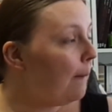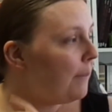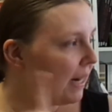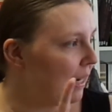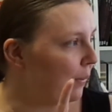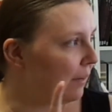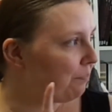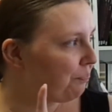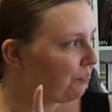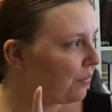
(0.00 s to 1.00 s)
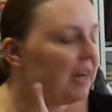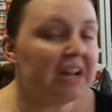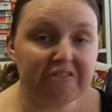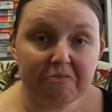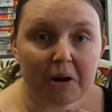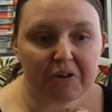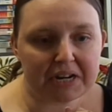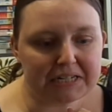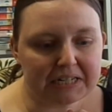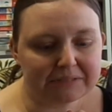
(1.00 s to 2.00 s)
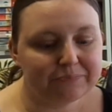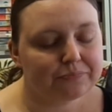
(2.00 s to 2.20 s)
But anyway, enough of my ranting.